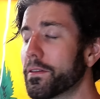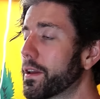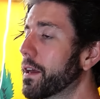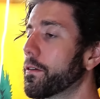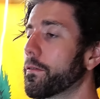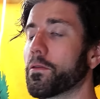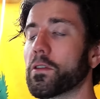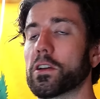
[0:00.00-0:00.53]
and you
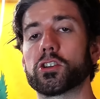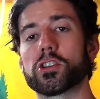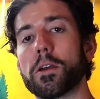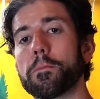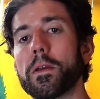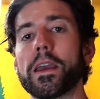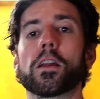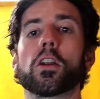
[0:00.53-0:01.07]
get the free
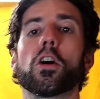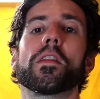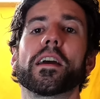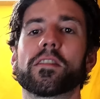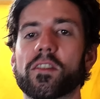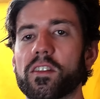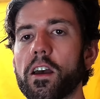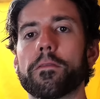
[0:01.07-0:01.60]
shipping and all
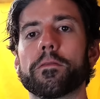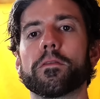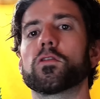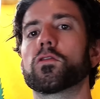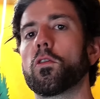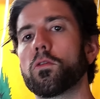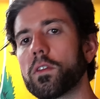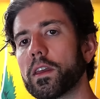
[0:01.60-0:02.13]
that stuff.
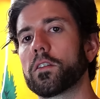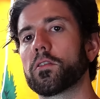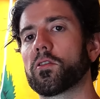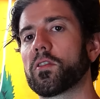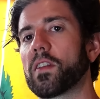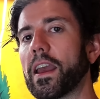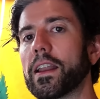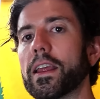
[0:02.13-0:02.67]
Totally
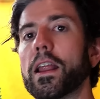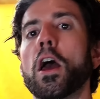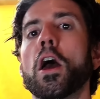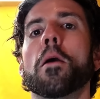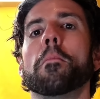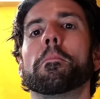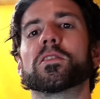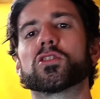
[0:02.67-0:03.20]
understand it,
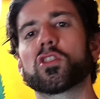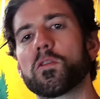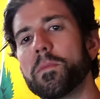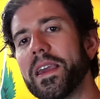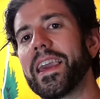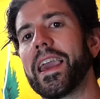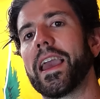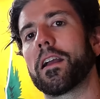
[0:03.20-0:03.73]
but just
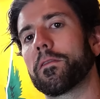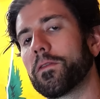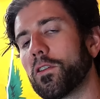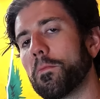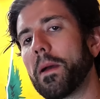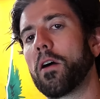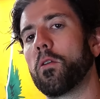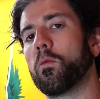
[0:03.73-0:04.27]
be careful
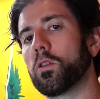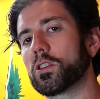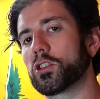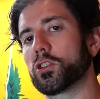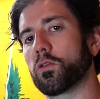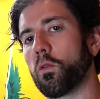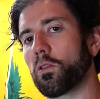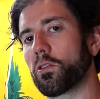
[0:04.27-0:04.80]
about what
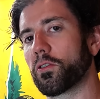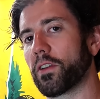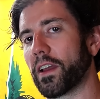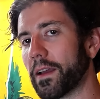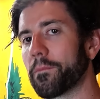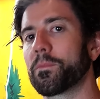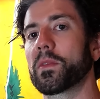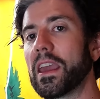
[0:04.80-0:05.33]
you're
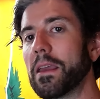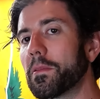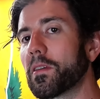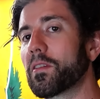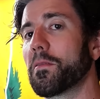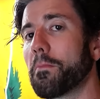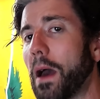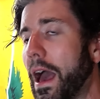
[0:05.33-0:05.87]
ordering. Keep
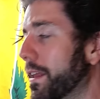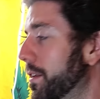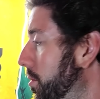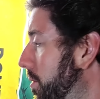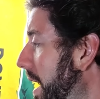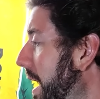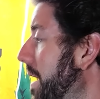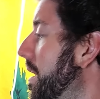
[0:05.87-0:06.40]
this in mind,
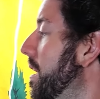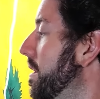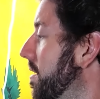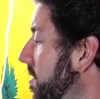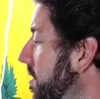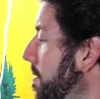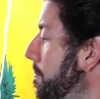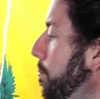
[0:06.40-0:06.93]
okay?
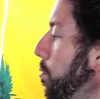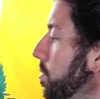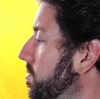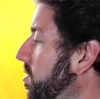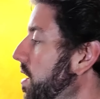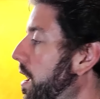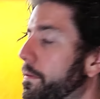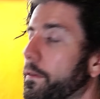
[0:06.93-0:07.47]
This is important
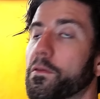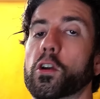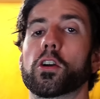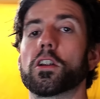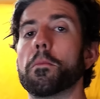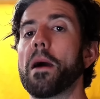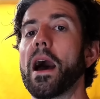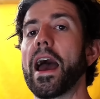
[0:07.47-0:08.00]
stuff. If you're
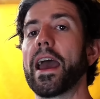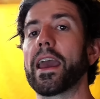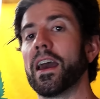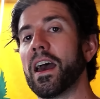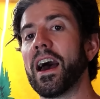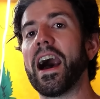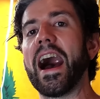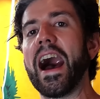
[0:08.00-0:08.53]
gonna buy
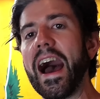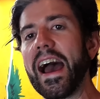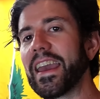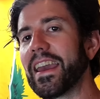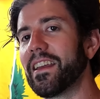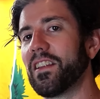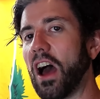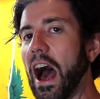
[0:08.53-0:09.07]
a
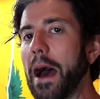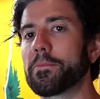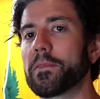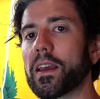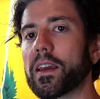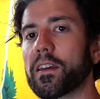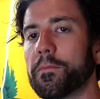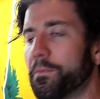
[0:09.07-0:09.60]
high-end
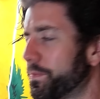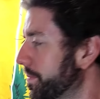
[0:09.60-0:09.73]
optic